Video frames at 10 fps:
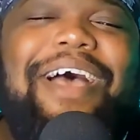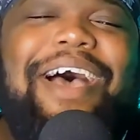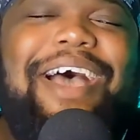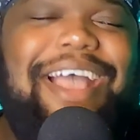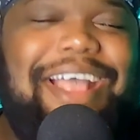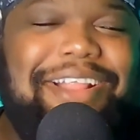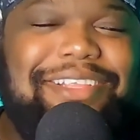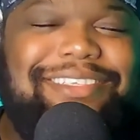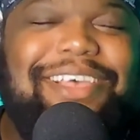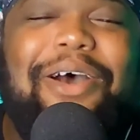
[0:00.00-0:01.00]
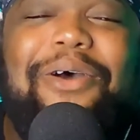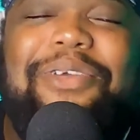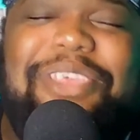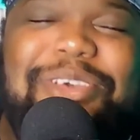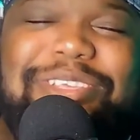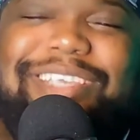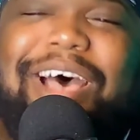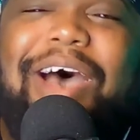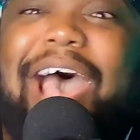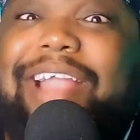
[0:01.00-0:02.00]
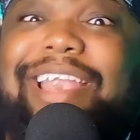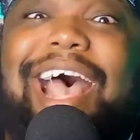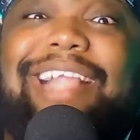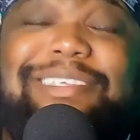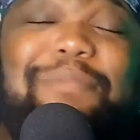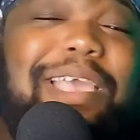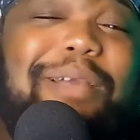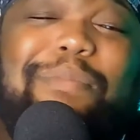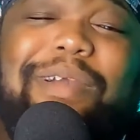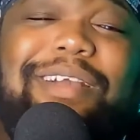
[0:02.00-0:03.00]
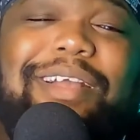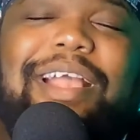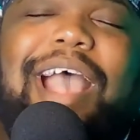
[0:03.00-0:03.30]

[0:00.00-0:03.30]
All right. So you saw how not to make a burger.